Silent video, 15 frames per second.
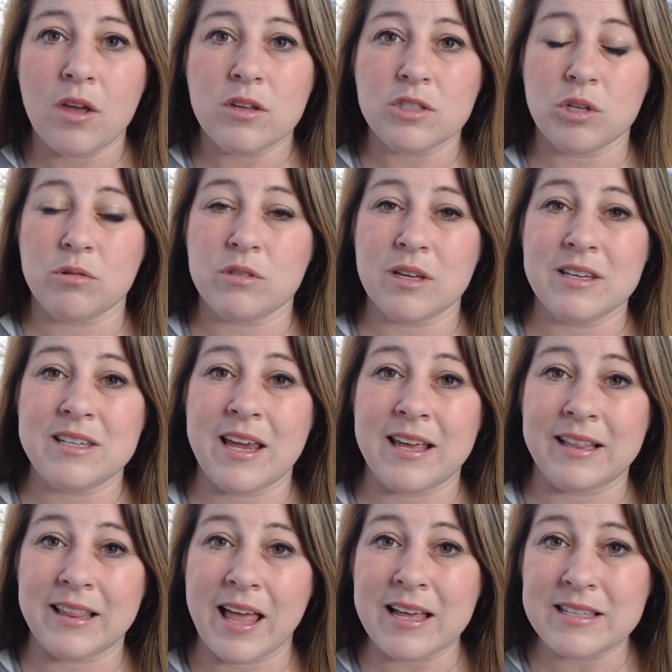So it's going to
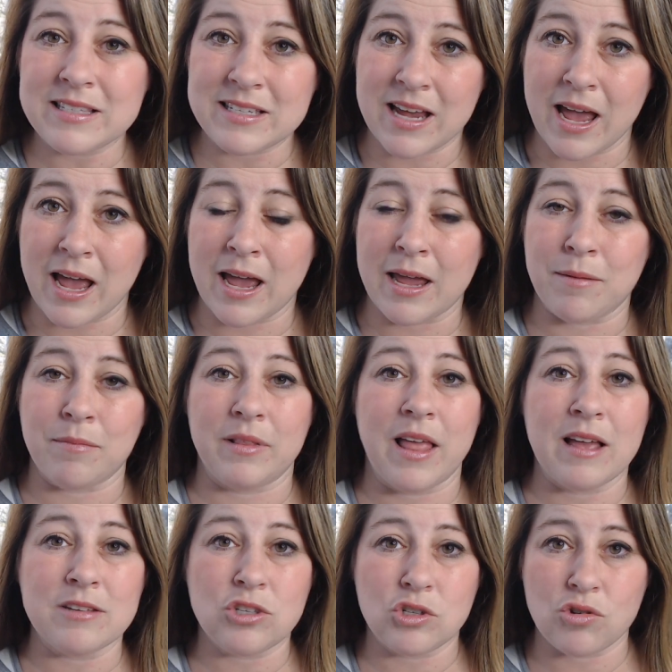take less time,
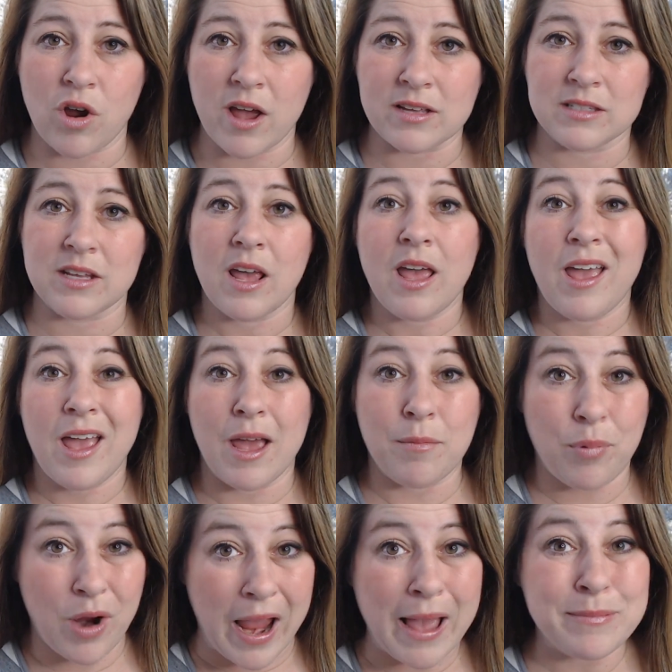less stress,
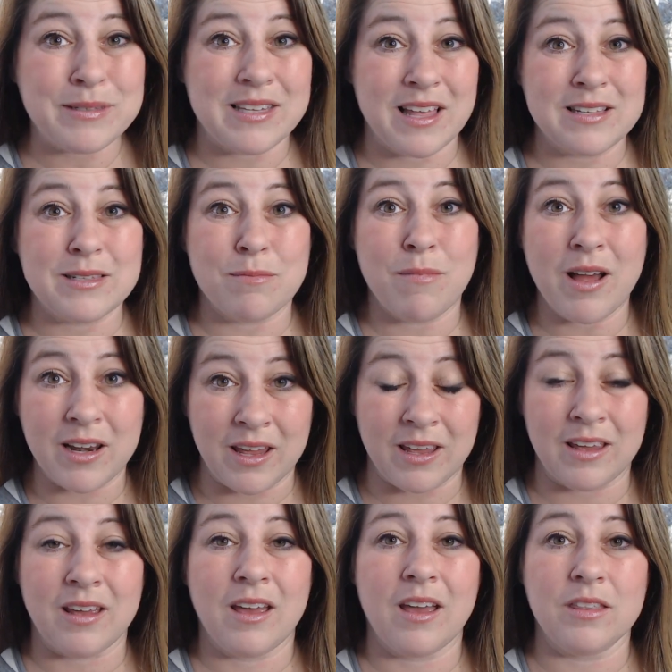and perhaps less
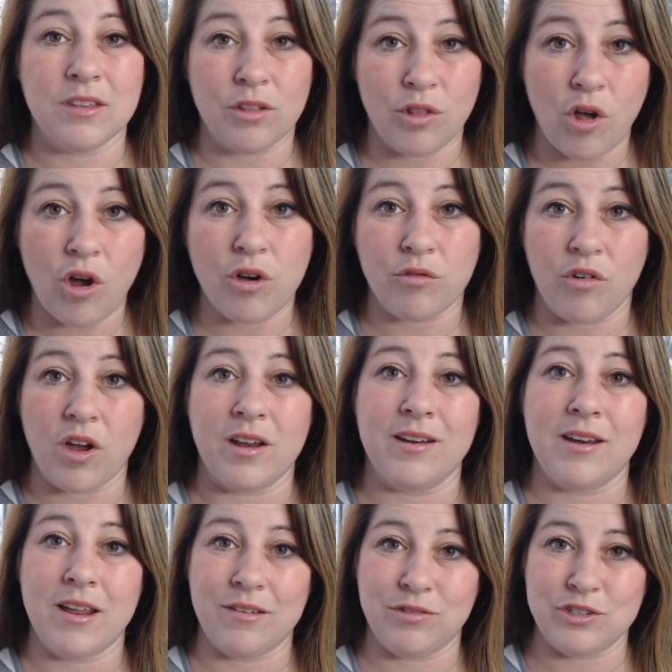money in the long
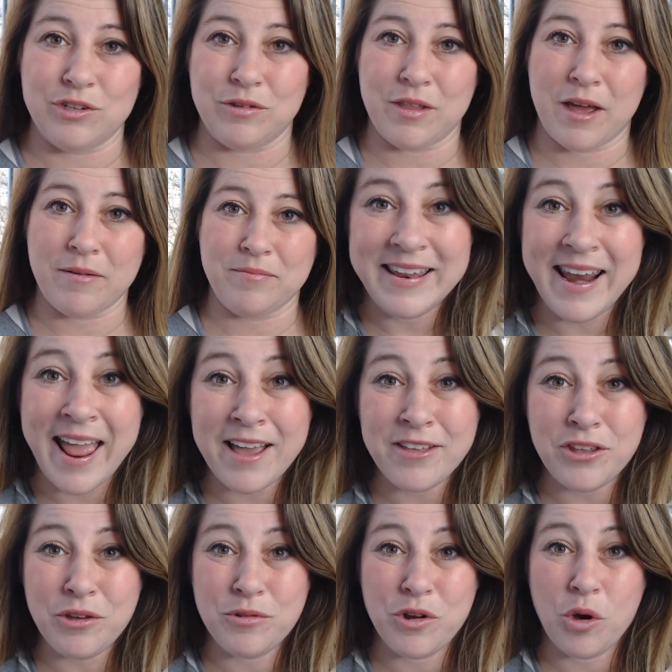run if you do that. Now
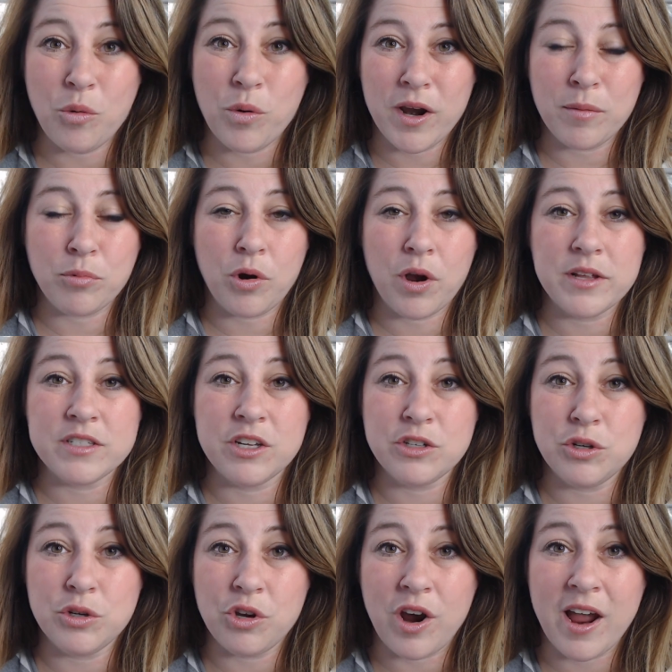that you know what upgrades to
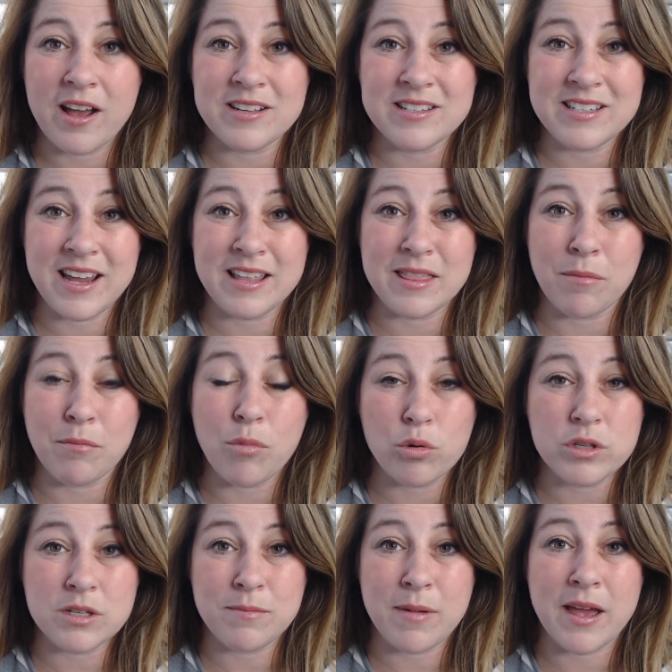do to your house to get the
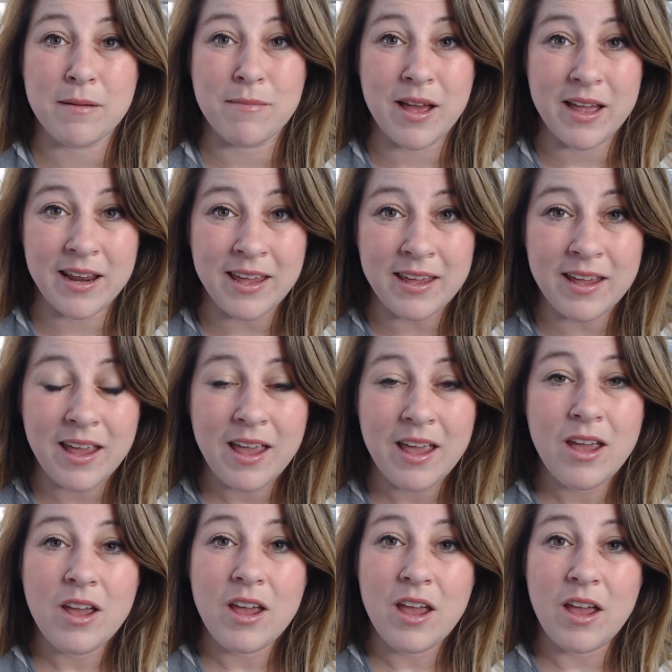most amount of money,
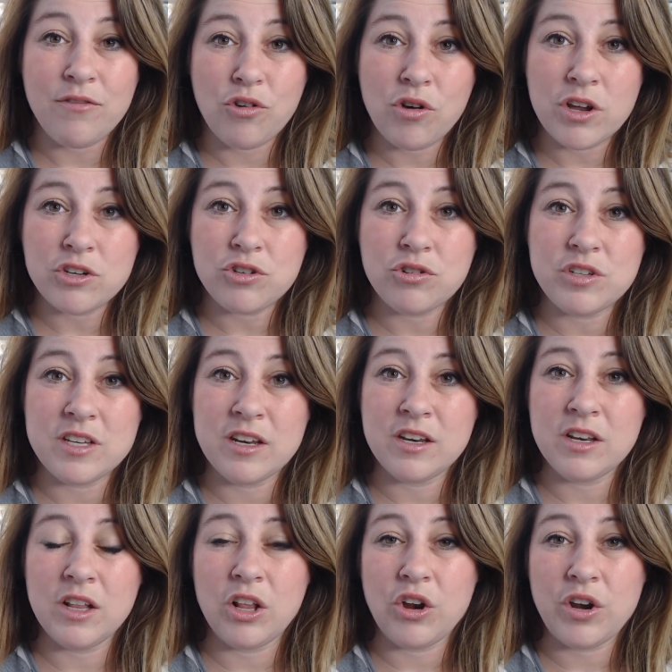if you're interested
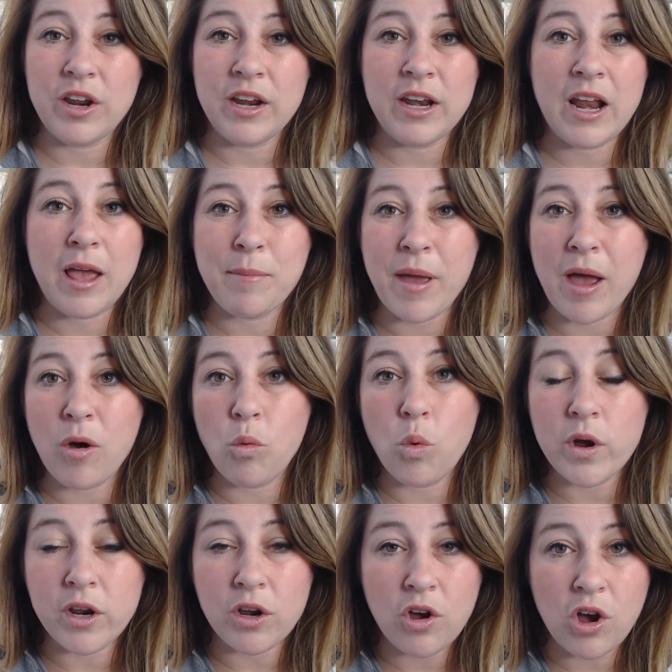in learning about
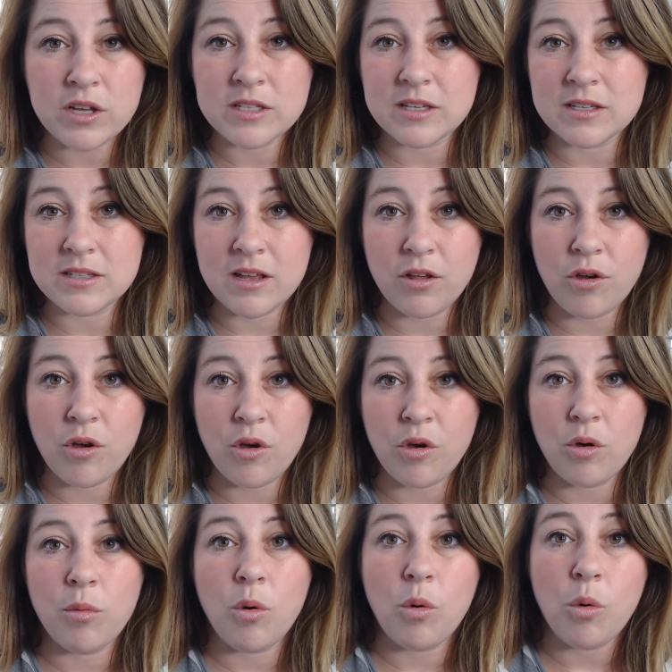what it costs to sell a
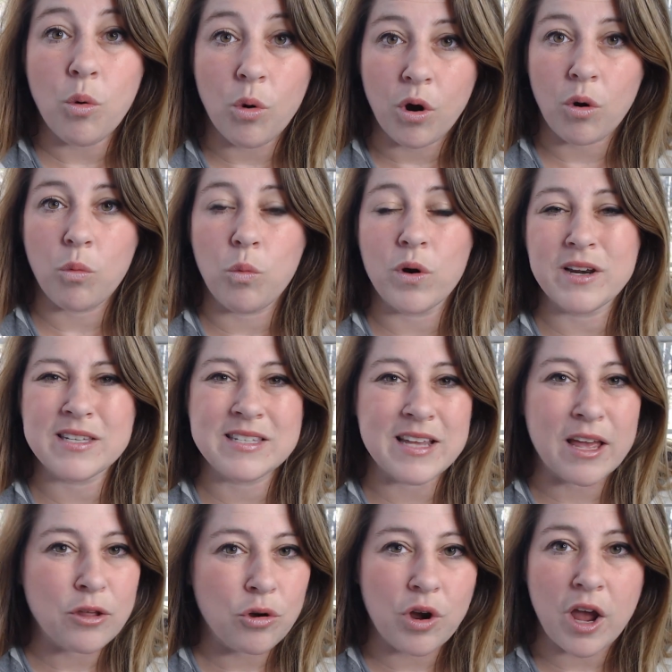home or what a
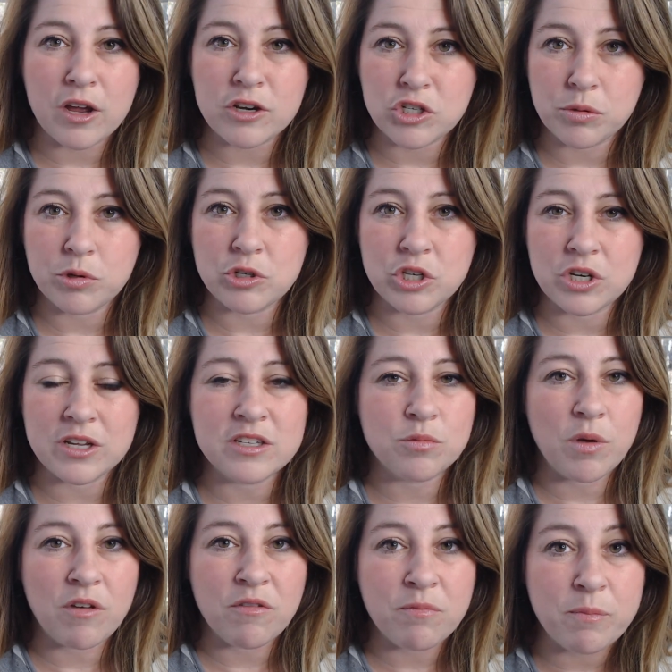seller contribution is,
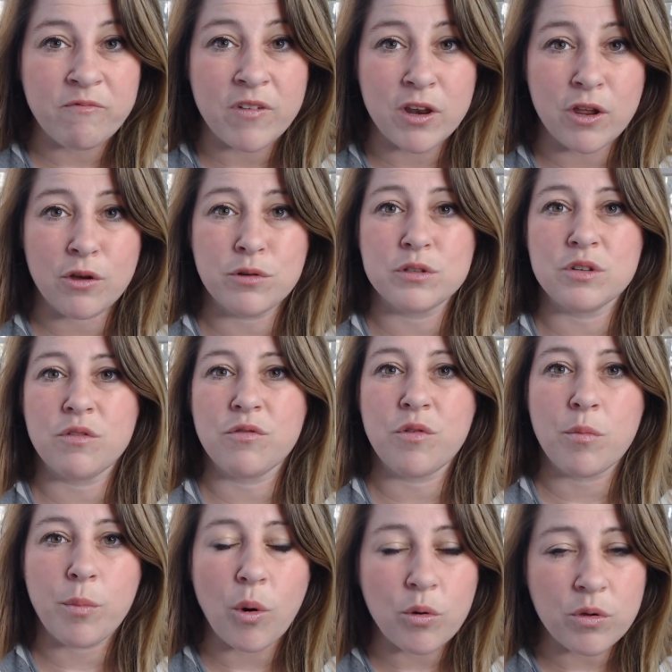we have videos
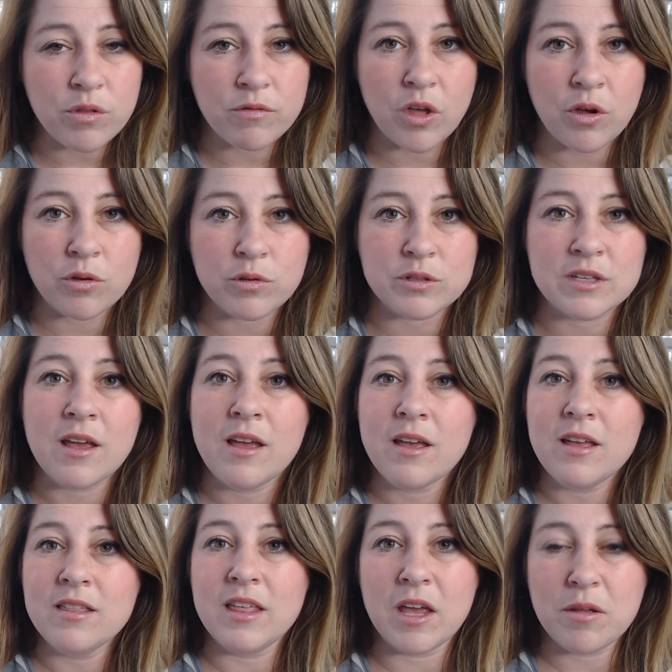for both of those
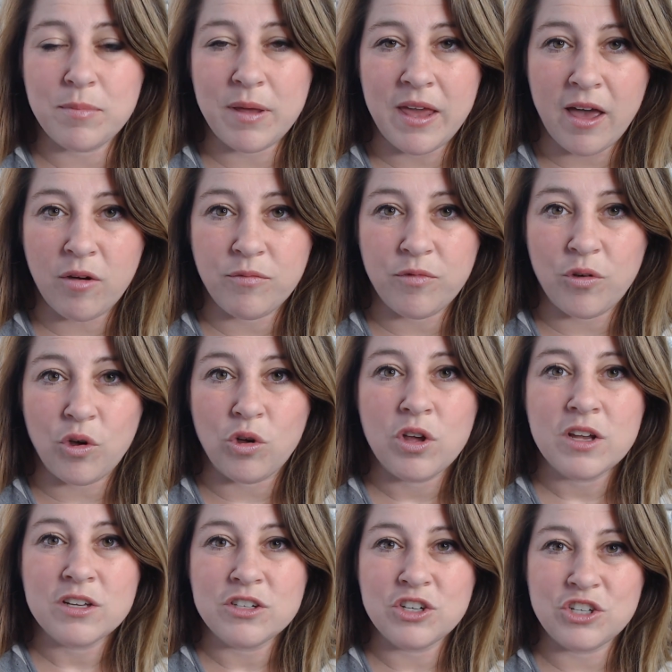that could be helpful.
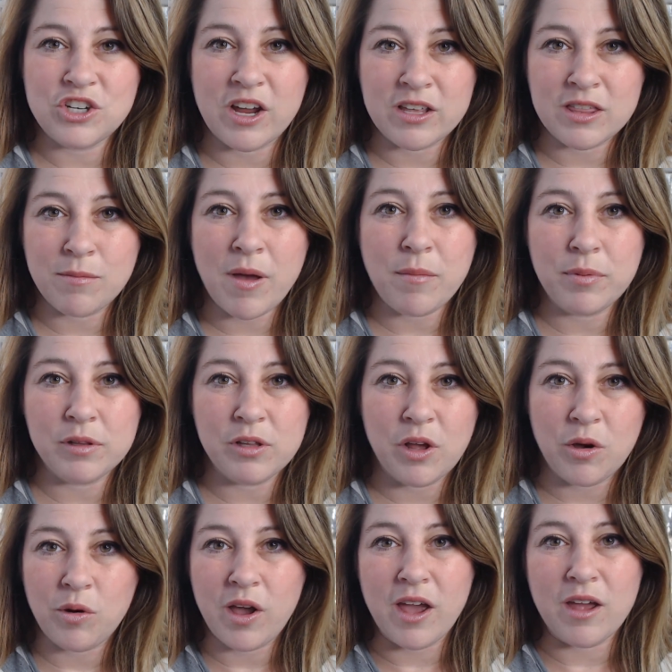Just check them out
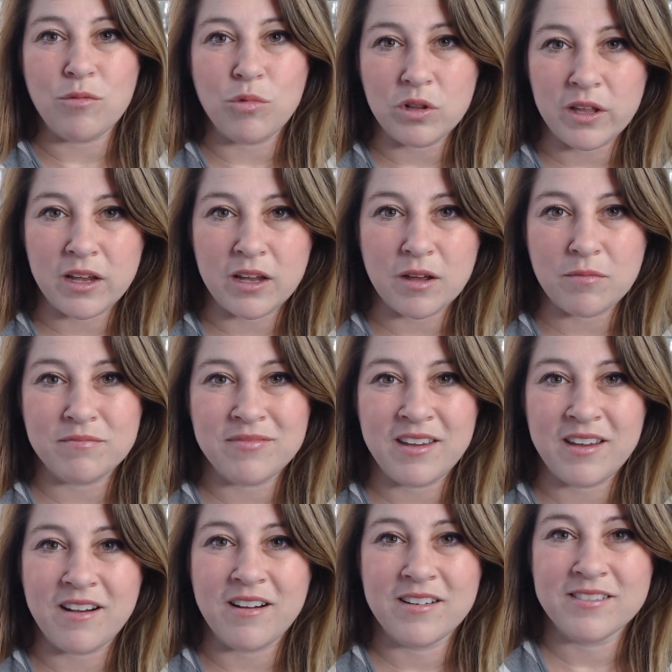below and we'll link them
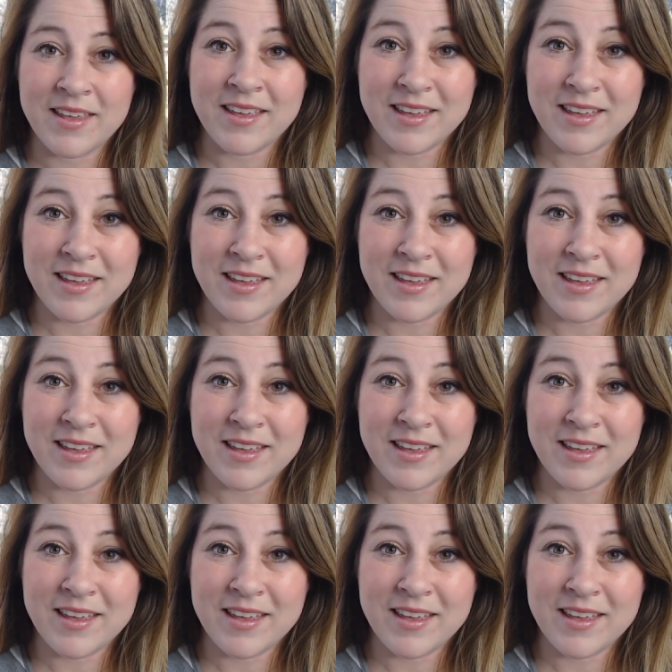here.